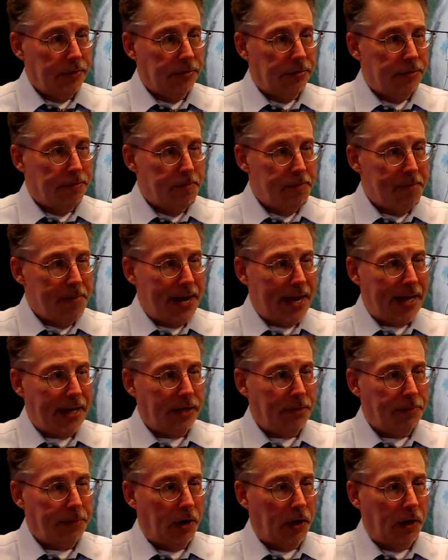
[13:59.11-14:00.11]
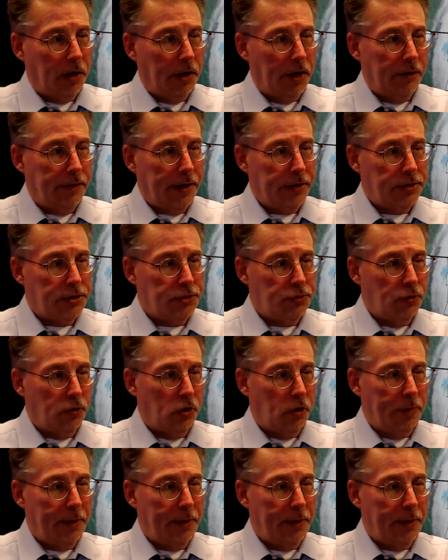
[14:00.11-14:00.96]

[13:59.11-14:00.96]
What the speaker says: main part of that storm